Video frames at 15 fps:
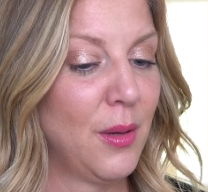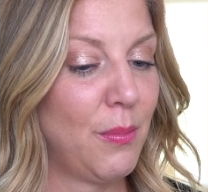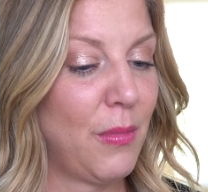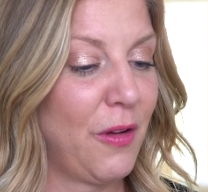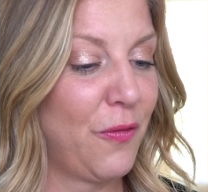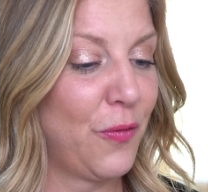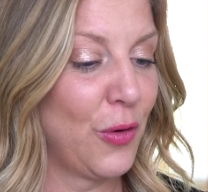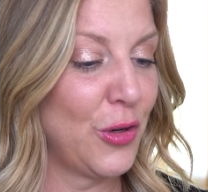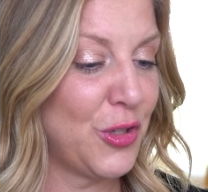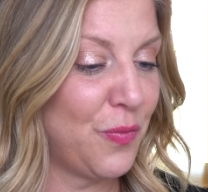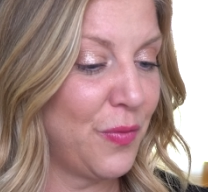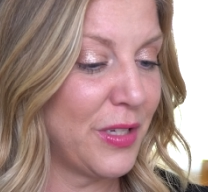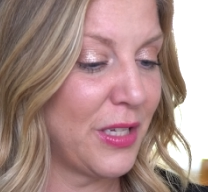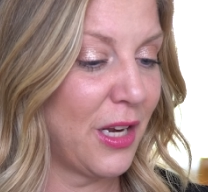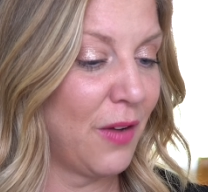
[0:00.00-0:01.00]
My first
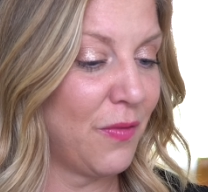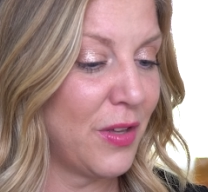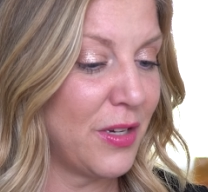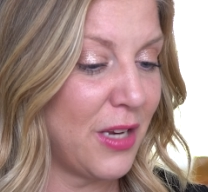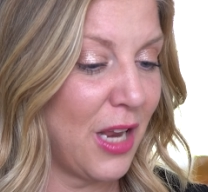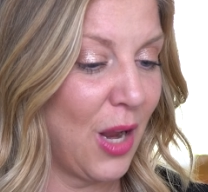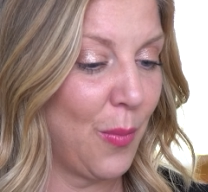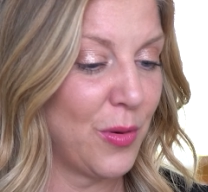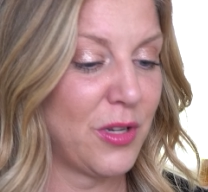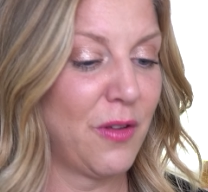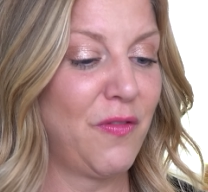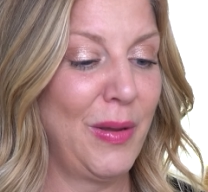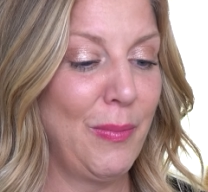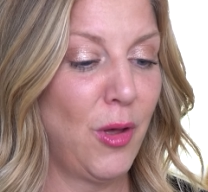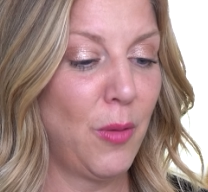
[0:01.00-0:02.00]
visit of the day was a
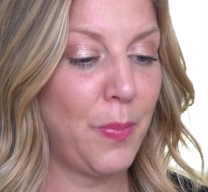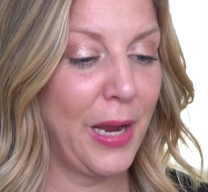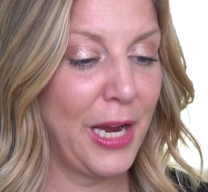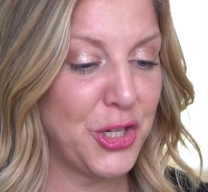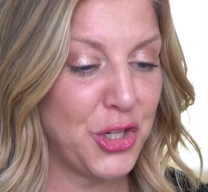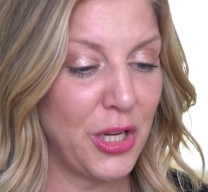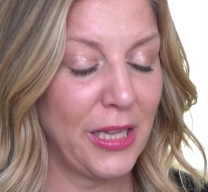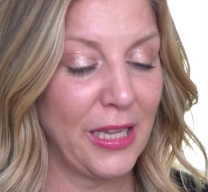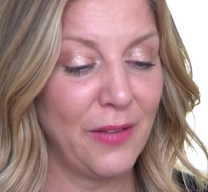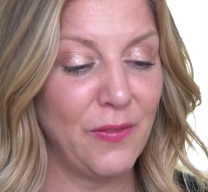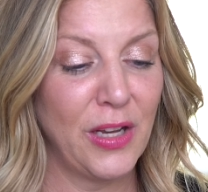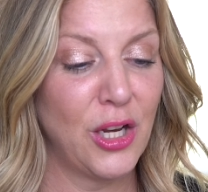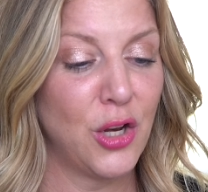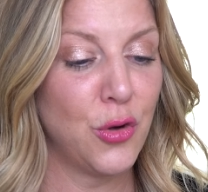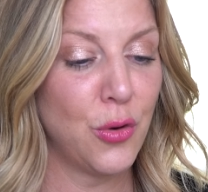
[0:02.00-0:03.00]
female patient
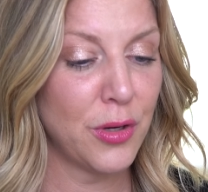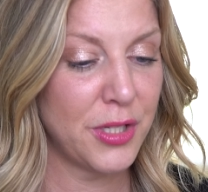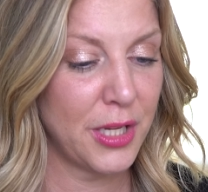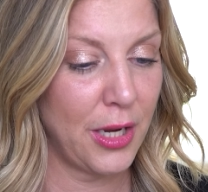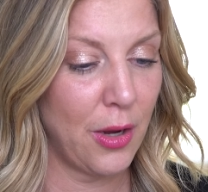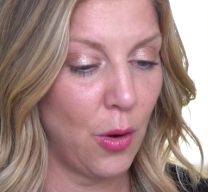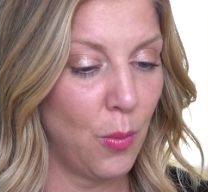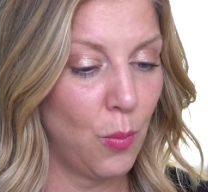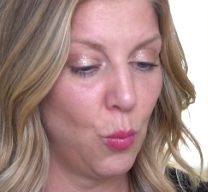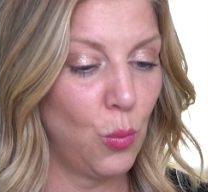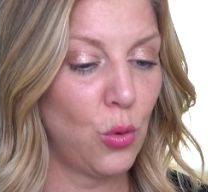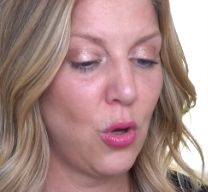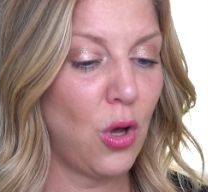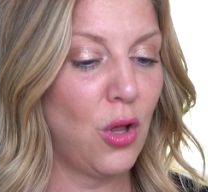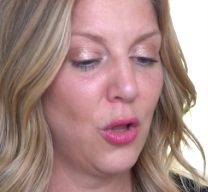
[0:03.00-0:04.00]
living in a nursing home.
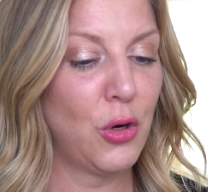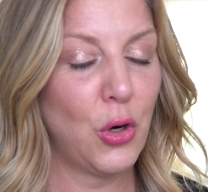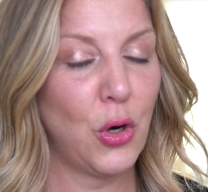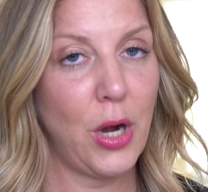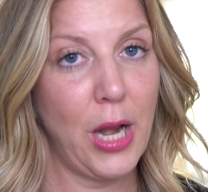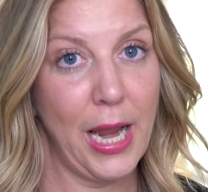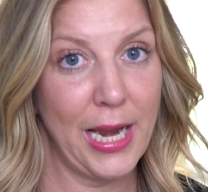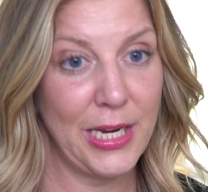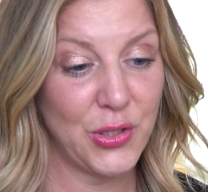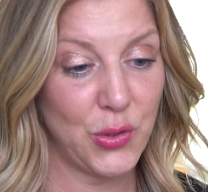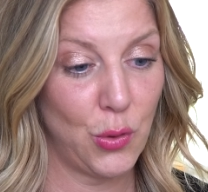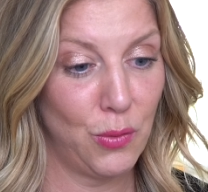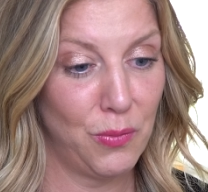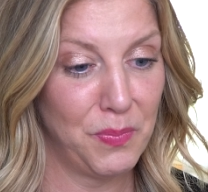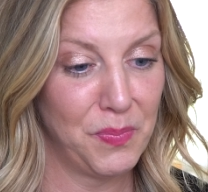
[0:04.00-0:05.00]
We'll call her
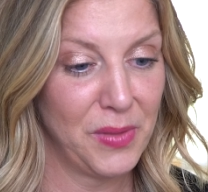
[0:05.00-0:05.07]
Hazel.